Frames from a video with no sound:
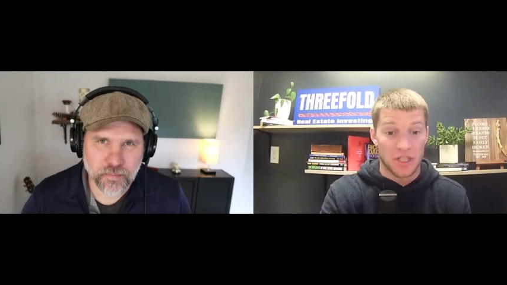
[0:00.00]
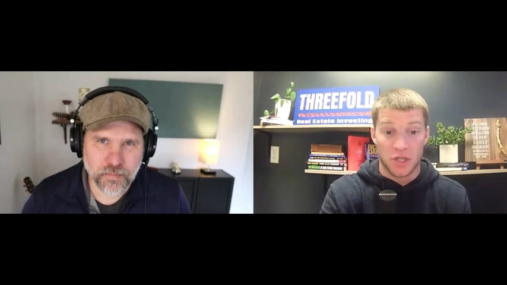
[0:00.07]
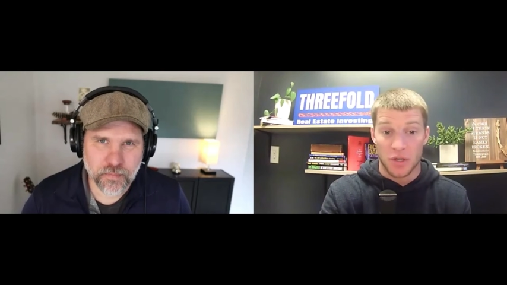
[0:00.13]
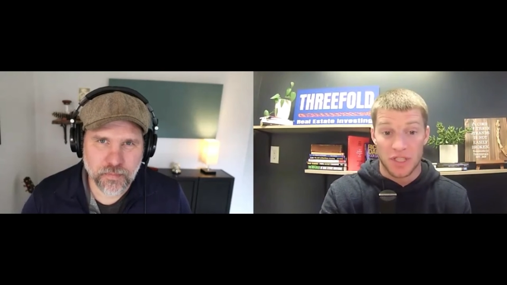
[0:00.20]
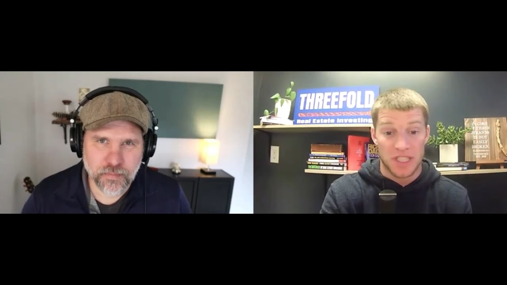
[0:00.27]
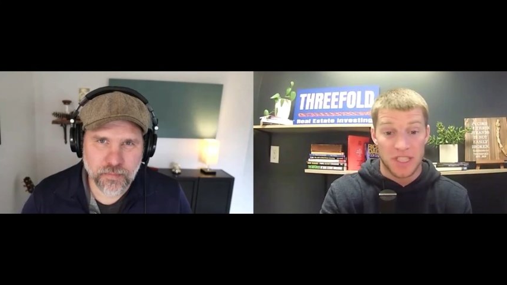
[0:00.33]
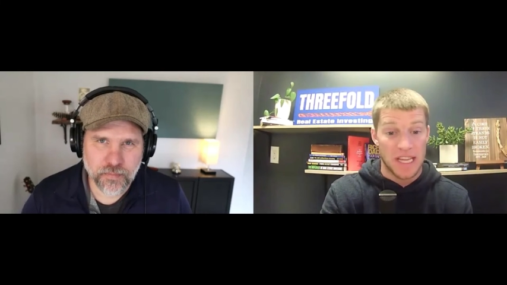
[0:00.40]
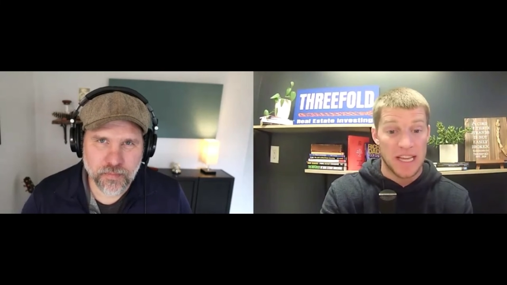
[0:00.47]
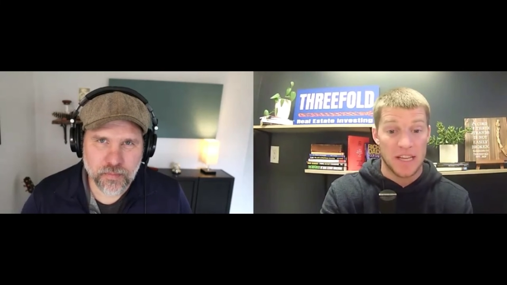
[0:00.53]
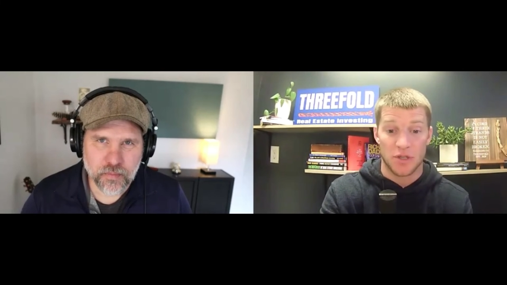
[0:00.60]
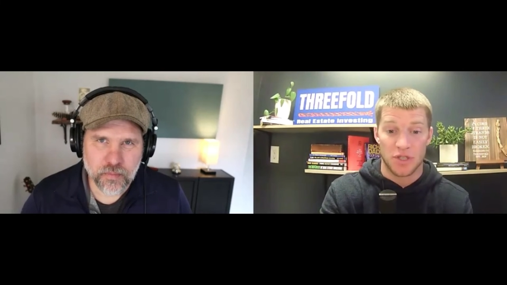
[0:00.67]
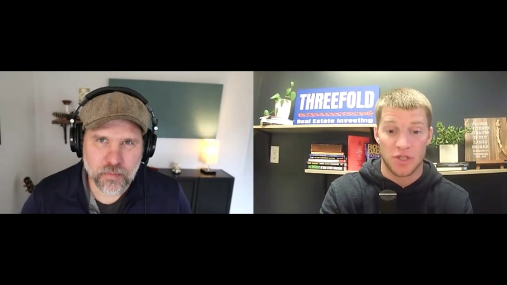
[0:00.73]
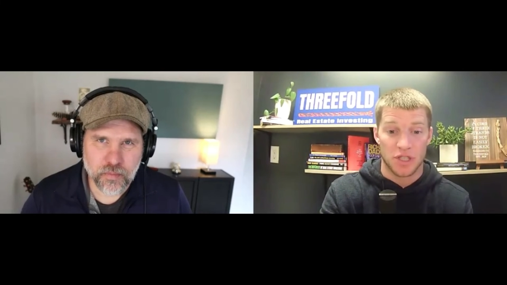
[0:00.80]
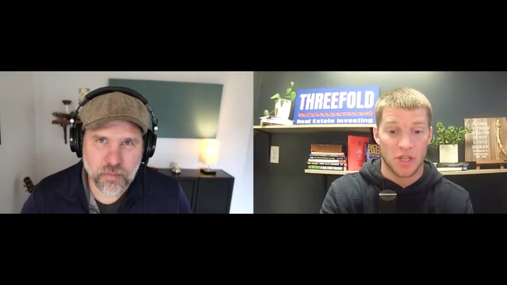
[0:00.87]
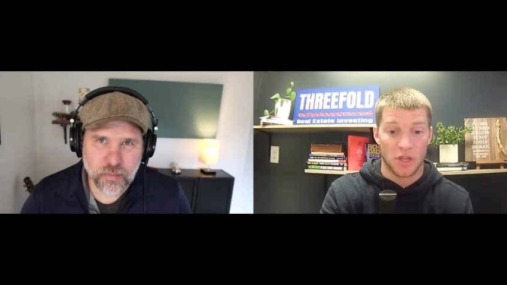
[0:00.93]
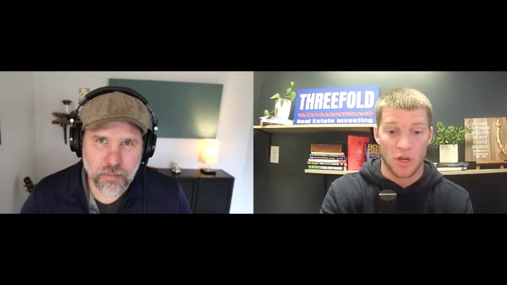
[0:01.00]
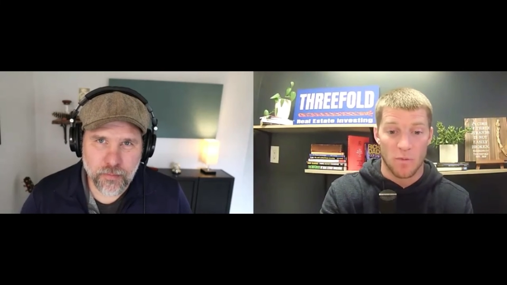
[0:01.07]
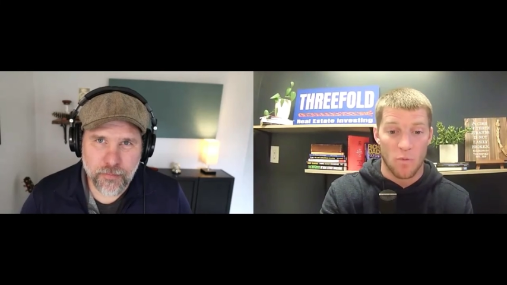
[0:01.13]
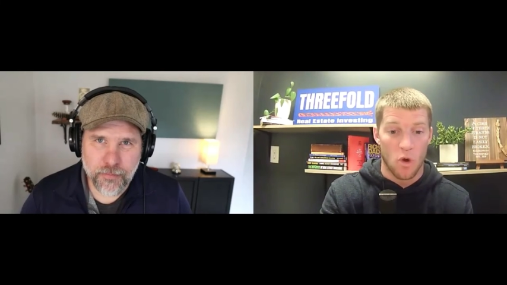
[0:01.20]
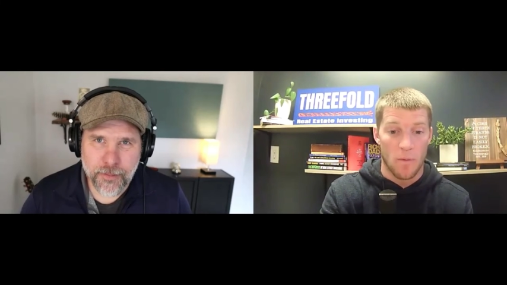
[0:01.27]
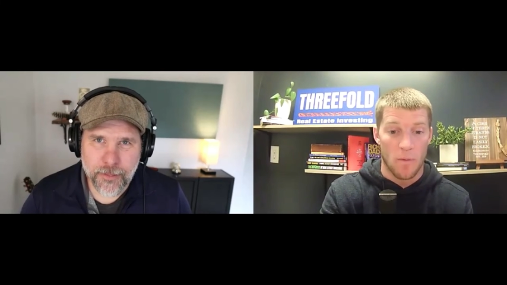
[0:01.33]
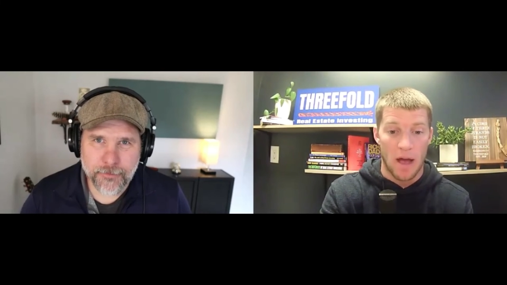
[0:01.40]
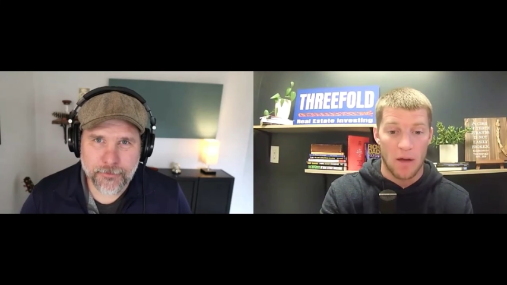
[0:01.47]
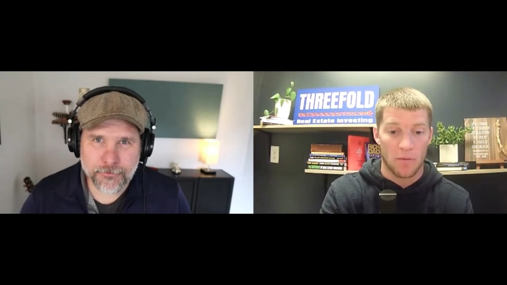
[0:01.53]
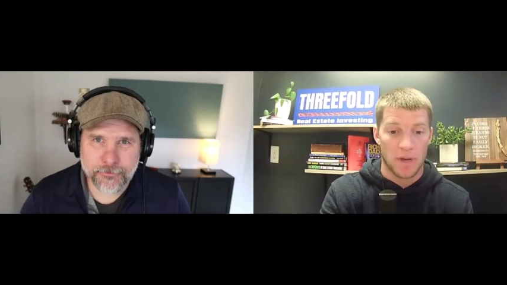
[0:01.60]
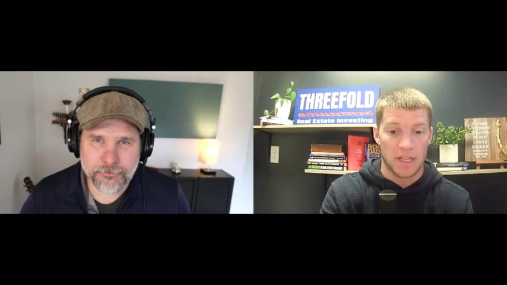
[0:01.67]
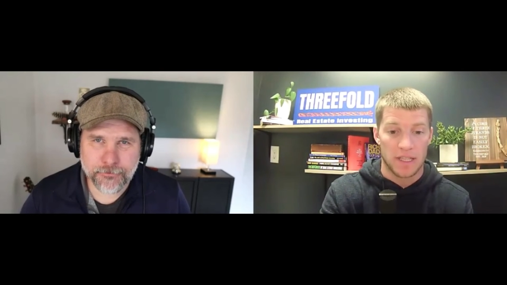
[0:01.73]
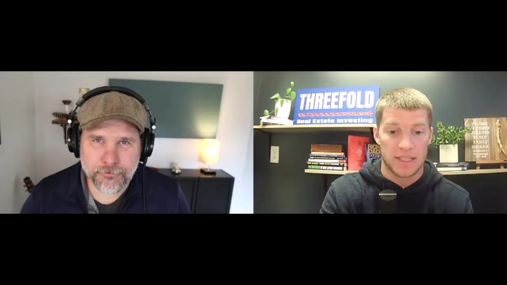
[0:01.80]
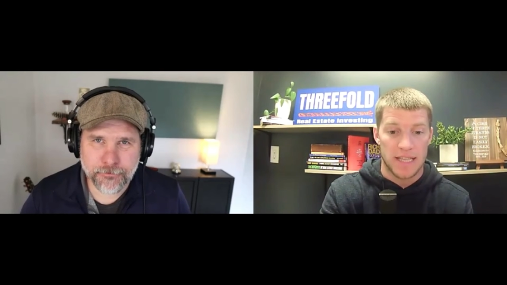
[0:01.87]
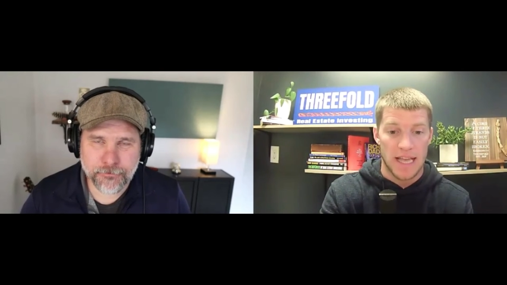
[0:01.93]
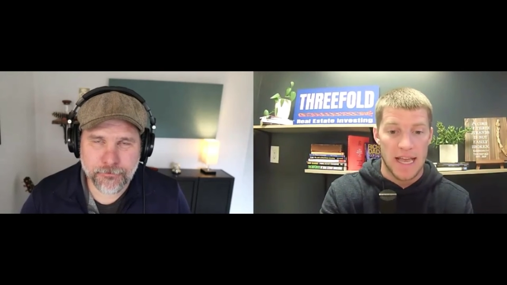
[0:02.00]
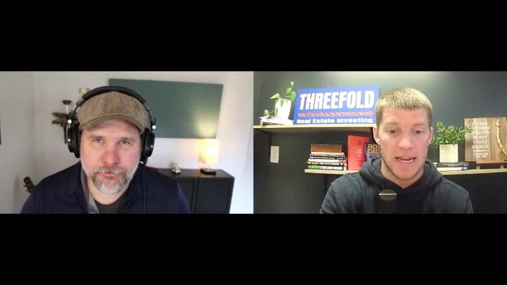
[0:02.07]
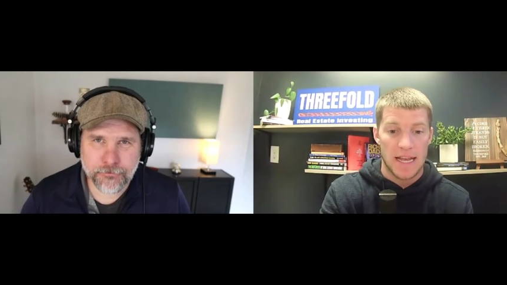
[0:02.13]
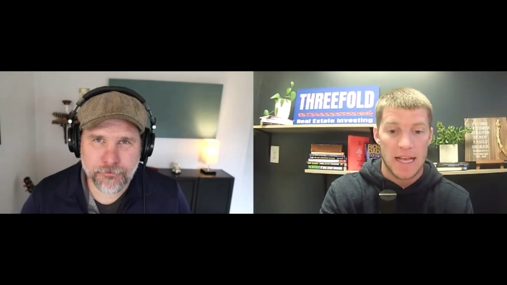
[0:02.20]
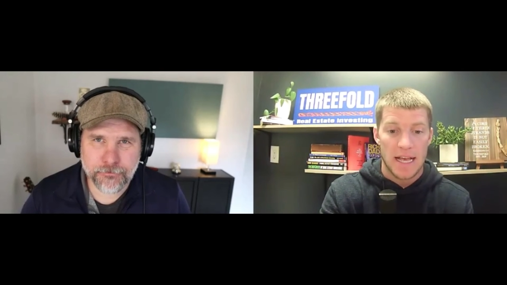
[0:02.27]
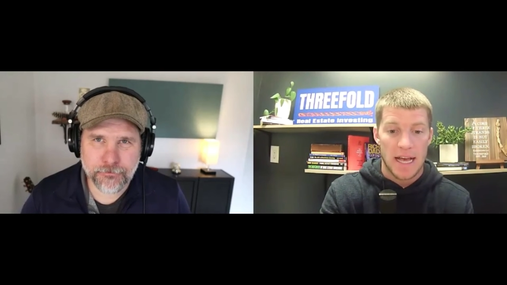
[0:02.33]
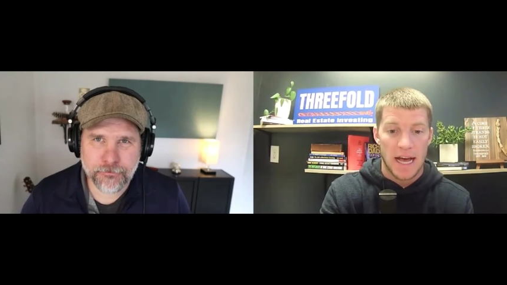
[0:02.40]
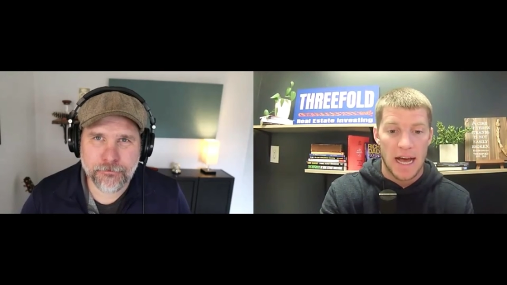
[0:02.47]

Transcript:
Speaker 1: it's insurance needs or just to learn more about real estate.